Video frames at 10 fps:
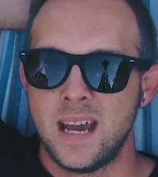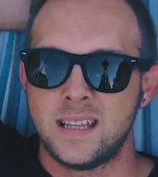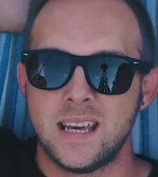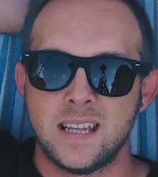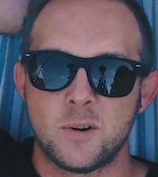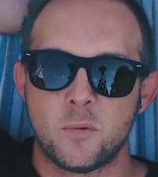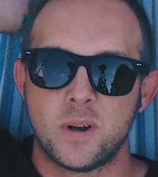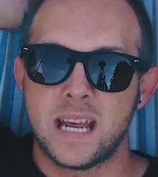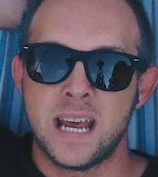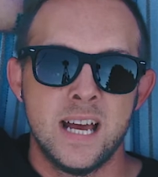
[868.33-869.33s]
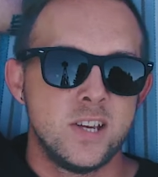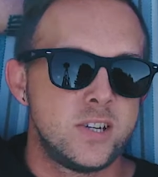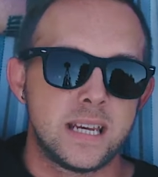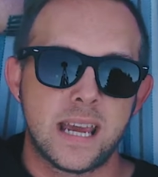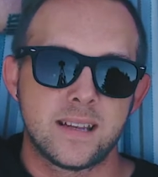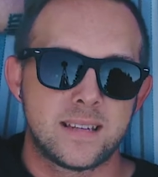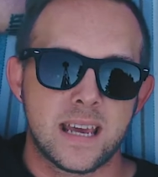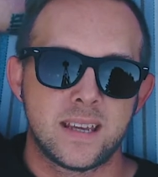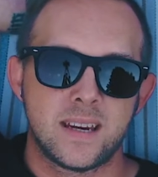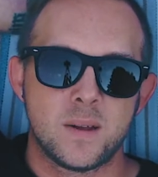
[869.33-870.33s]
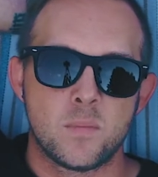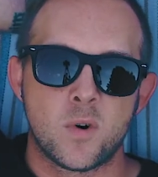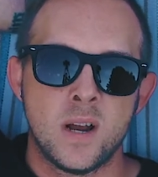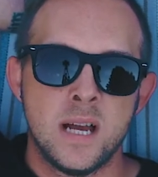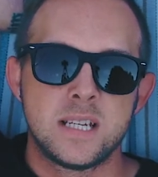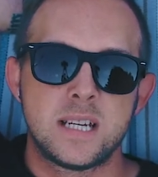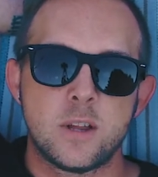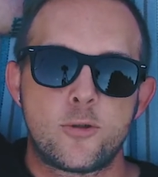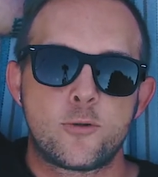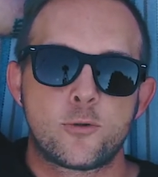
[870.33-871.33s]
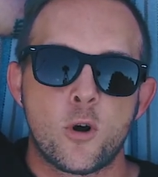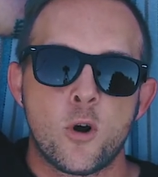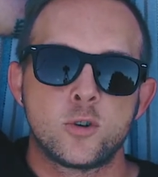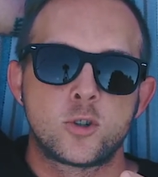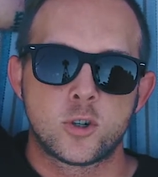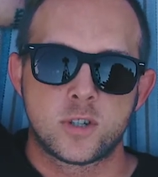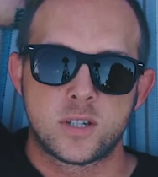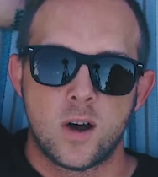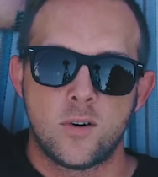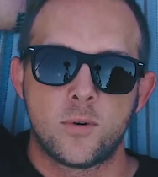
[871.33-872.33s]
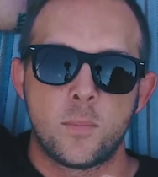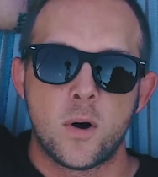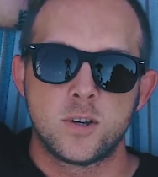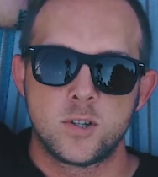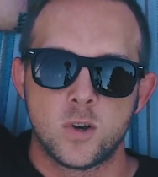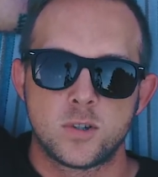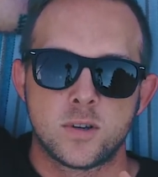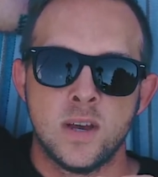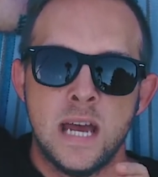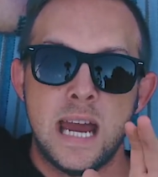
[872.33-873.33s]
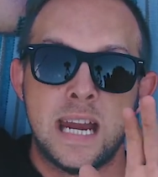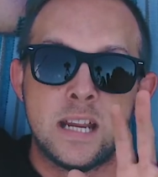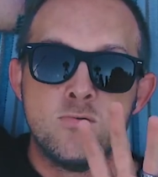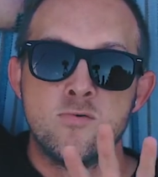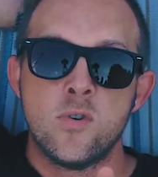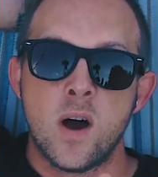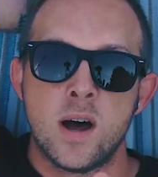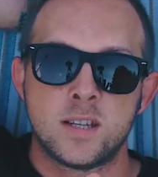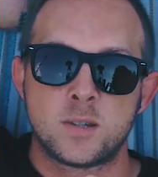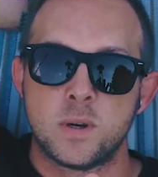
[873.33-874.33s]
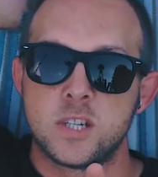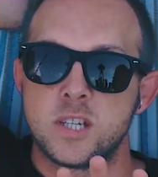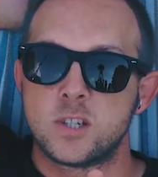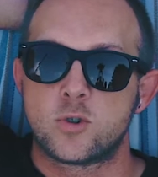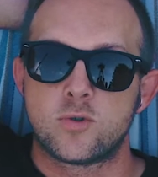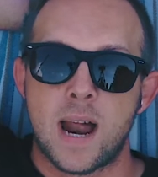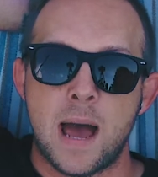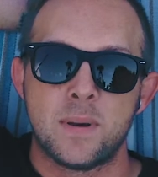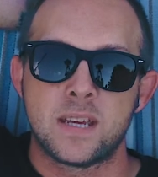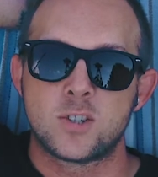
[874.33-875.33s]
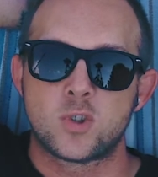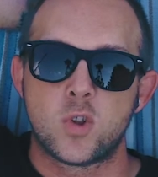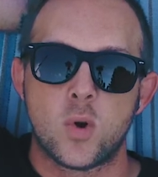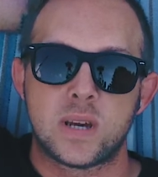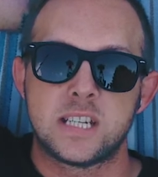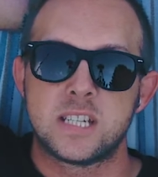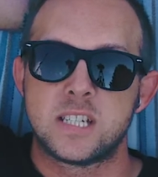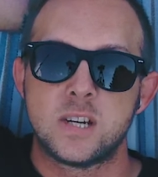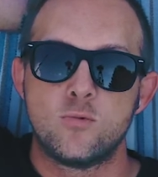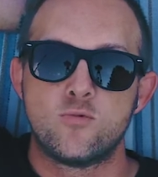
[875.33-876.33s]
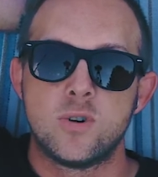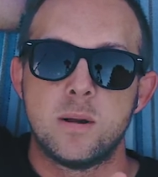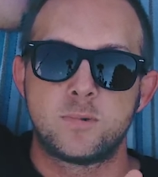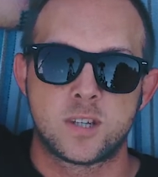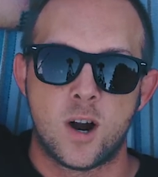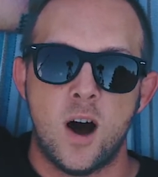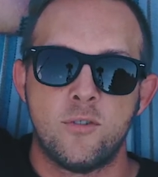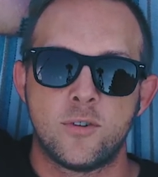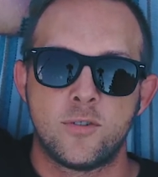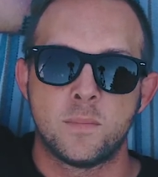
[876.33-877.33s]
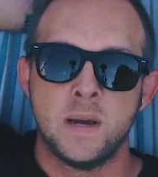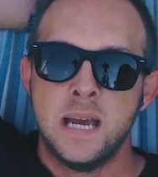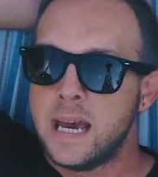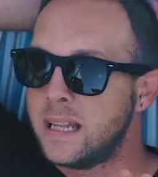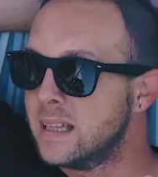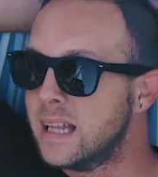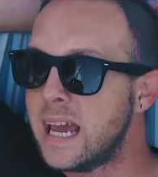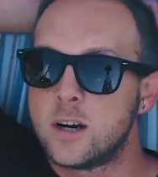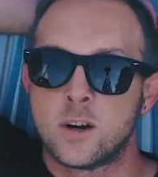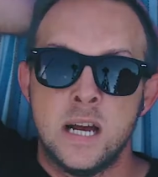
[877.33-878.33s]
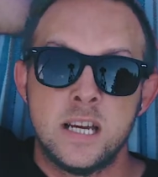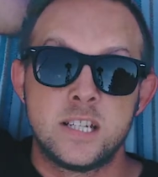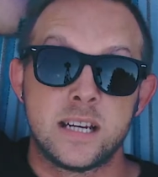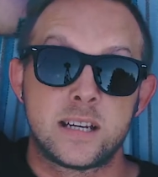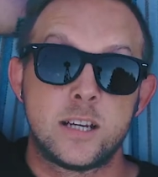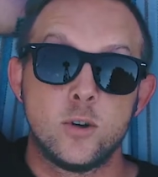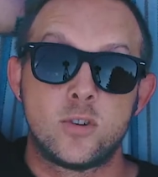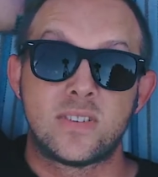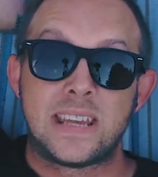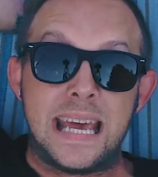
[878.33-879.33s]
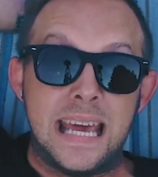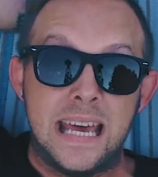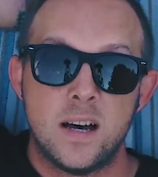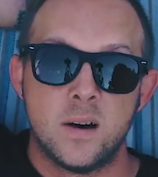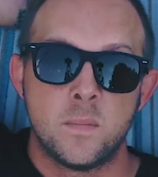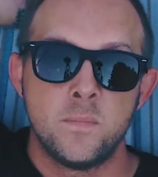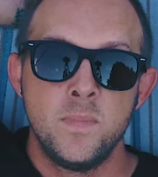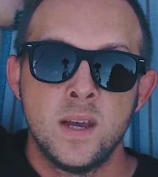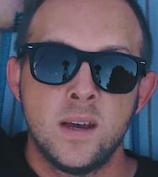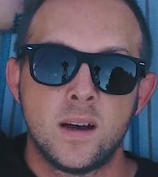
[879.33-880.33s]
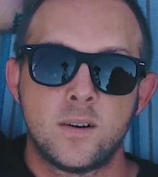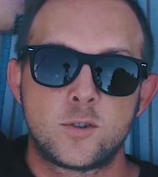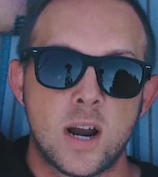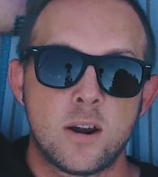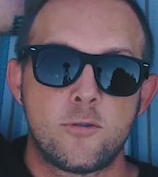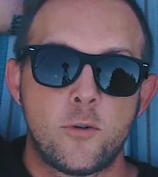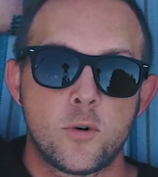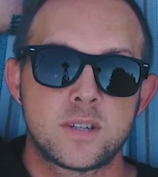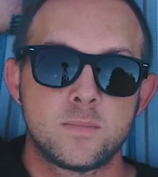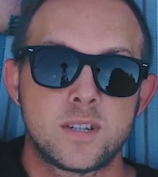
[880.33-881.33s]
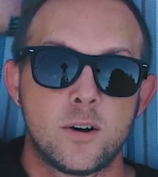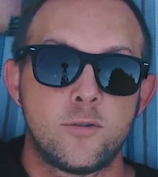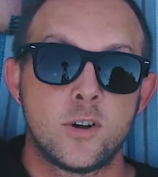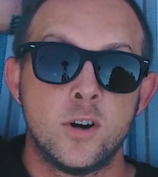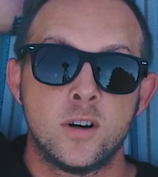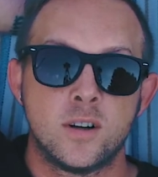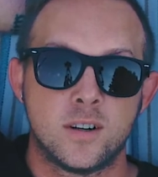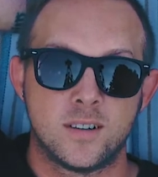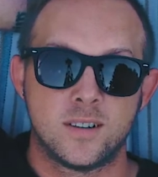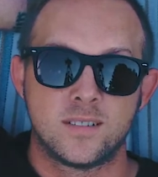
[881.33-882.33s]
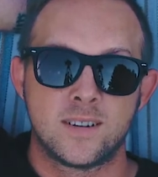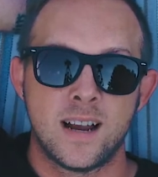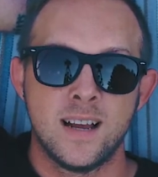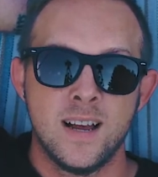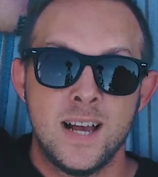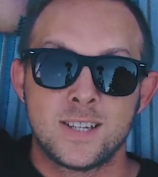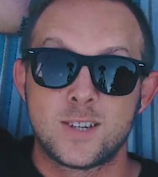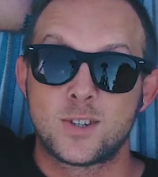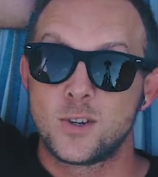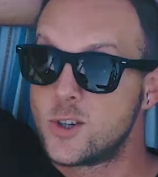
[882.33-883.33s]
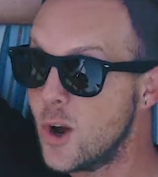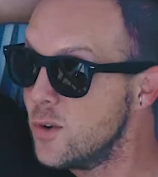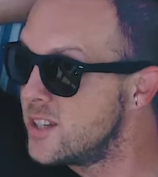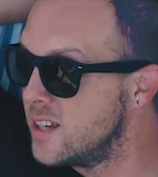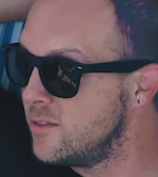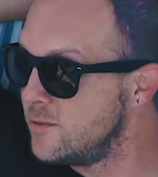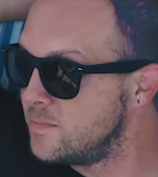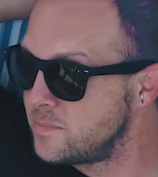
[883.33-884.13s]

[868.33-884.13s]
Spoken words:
And then one day, she can't take it anymore. She throws herself upon Joseph, and he runs, but she's grabbing his cloak, and she rips it off of him. And later, she accuses him of trying to force himself on her, right? So Joseph,